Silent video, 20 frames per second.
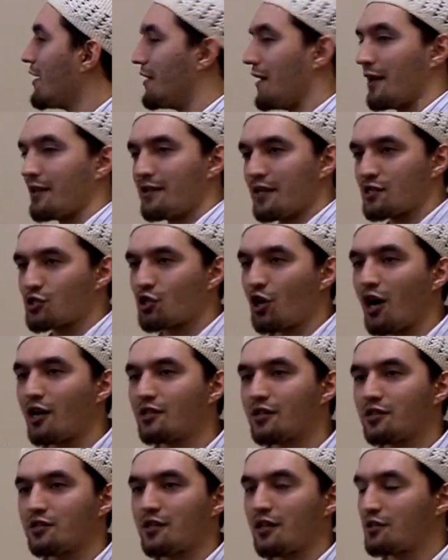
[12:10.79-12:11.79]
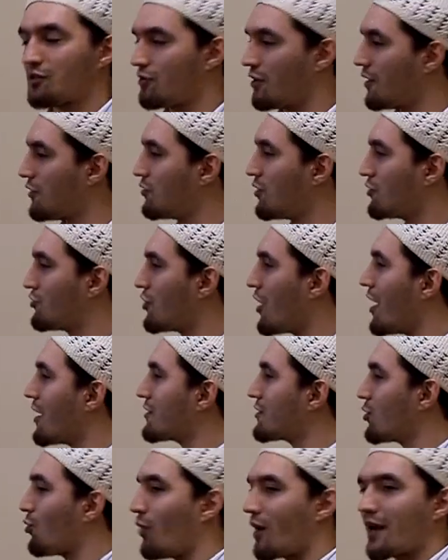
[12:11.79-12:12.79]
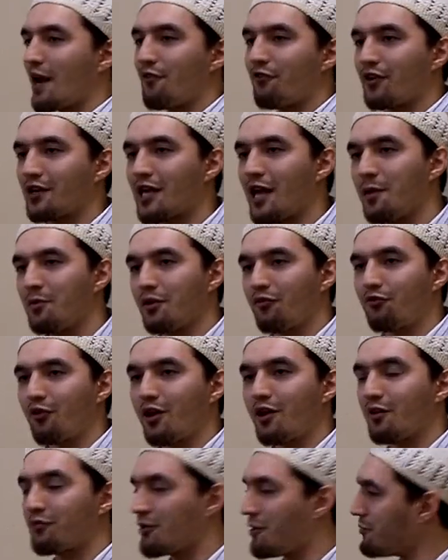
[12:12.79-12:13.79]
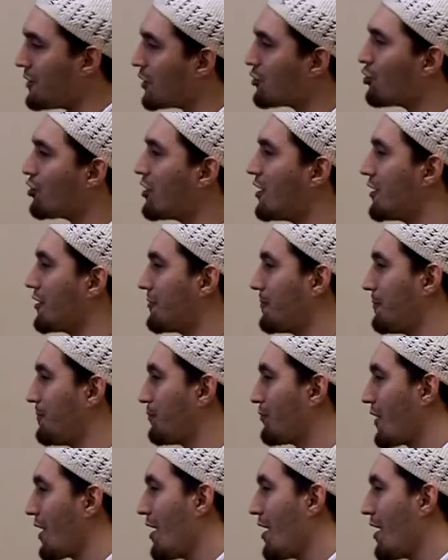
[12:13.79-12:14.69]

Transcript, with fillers: they, they saw that the, the, the, drugs and whatever came in front of them, they took it.